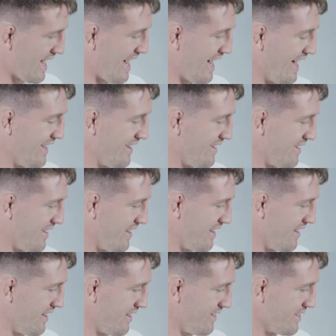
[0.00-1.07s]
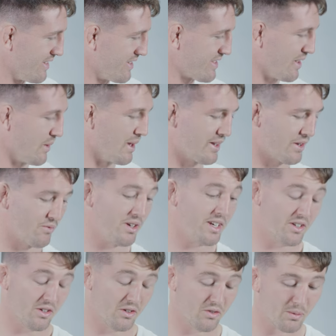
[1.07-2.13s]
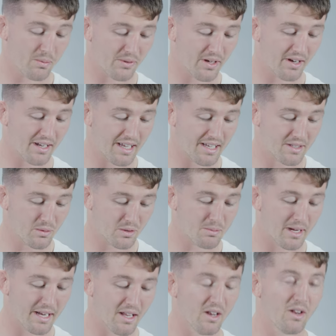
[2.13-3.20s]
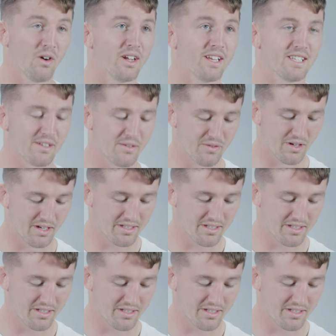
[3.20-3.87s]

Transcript: and unders. So we had a really good group of young lads, which made it a lot easier for